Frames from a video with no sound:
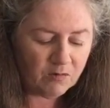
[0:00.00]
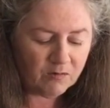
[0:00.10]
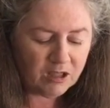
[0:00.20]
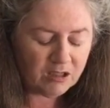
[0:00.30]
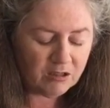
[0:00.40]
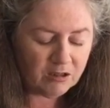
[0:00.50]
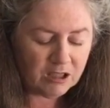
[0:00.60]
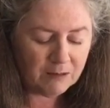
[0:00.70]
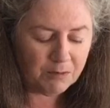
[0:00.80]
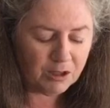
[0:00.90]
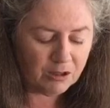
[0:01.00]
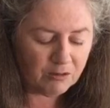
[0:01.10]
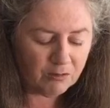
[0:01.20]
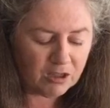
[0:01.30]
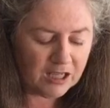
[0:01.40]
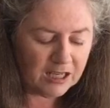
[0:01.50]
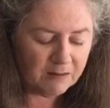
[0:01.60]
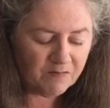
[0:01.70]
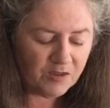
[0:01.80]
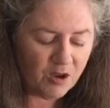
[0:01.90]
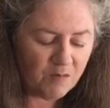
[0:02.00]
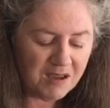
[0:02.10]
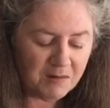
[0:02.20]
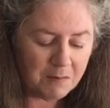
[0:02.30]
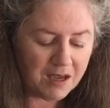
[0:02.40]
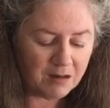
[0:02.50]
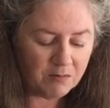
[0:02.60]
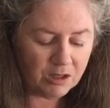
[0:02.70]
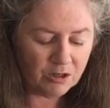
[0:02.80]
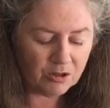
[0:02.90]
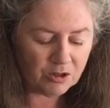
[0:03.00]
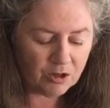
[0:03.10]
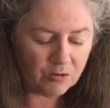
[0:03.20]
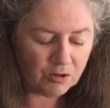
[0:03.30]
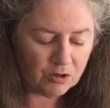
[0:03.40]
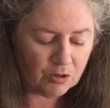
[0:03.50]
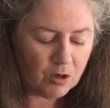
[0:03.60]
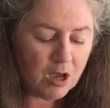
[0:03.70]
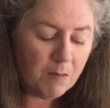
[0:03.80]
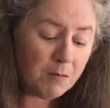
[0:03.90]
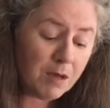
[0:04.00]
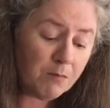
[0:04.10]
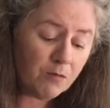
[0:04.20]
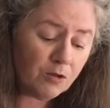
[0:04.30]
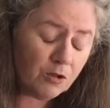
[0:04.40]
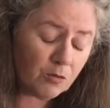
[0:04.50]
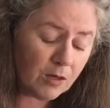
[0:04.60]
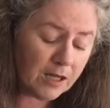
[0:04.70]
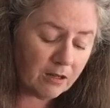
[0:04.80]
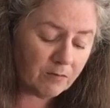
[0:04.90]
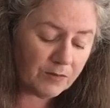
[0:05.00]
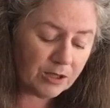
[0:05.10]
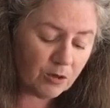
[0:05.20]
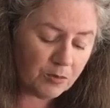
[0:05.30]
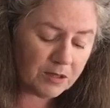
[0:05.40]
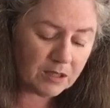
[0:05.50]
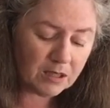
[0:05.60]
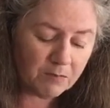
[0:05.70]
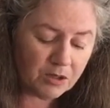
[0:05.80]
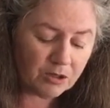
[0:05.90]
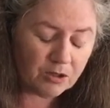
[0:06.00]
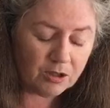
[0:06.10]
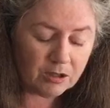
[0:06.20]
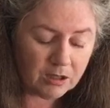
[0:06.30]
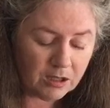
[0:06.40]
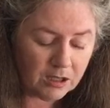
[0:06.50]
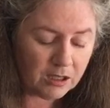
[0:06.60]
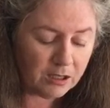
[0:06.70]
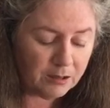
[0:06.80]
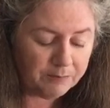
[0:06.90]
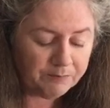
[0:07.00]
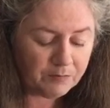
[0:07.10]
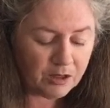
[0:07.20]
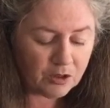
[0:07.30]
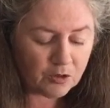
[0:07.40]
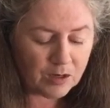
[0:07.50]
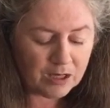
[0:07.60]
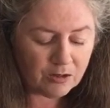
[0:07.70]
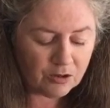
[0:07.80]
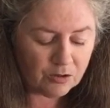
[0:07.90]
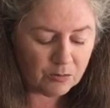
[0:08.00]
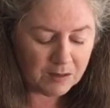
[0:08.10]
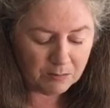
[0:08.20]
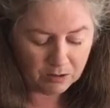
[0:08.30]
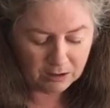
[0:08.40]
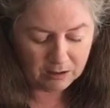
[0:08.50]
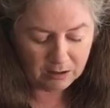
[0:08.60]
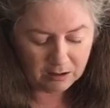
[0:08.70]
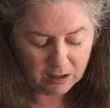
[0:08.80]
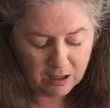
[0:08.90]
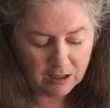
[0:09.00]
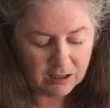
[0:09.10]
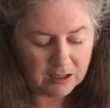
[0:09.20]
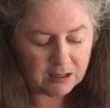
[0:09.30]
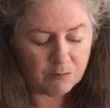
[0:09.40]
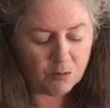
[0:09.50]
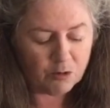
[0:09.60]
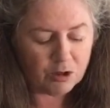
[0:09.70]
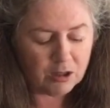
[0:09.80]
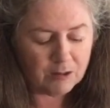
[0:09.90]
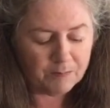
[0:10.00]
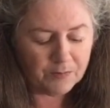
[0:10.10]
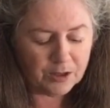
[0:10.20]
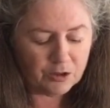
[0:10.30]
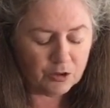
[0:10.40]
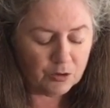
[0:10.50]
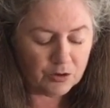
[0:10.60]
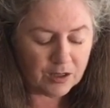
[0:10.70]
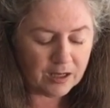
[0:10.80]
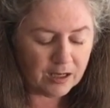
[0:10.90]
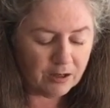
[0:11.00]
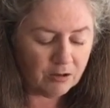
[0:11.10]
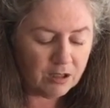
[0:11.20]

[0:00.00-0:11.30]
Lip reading: this little step here will take, well, maybe about a minute or so or do. But by moving it around, it opens up the strainer to be able to let some more of the juice out.